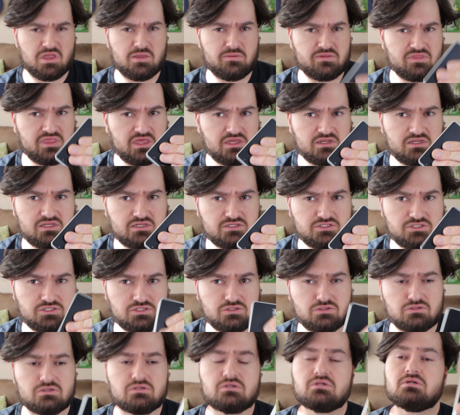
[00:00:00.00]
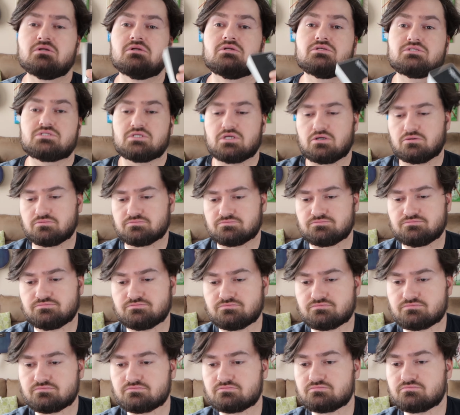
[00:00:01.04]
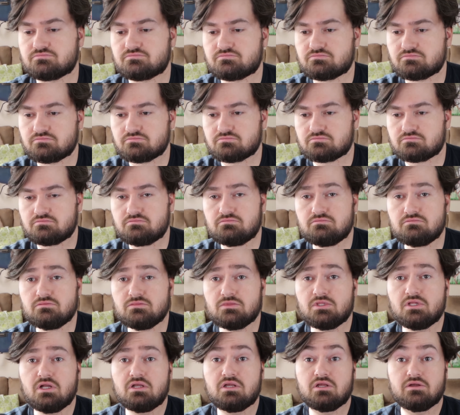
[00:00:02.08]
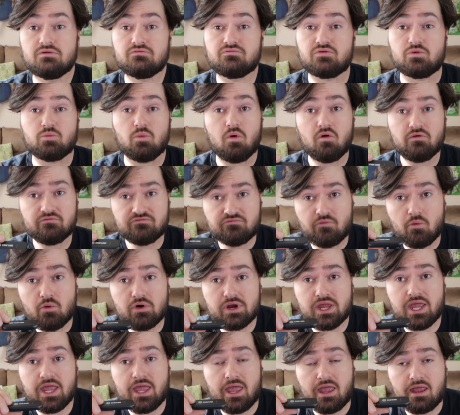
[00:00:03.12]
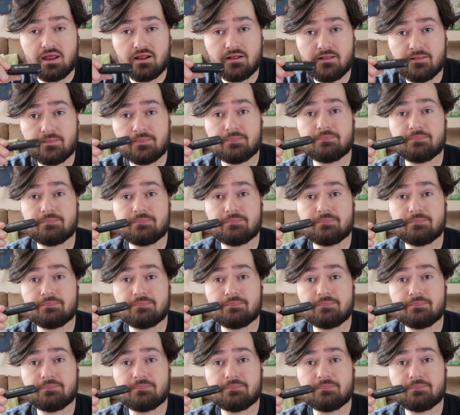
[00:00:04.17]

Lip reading: maybe that did too. So, if you want 4K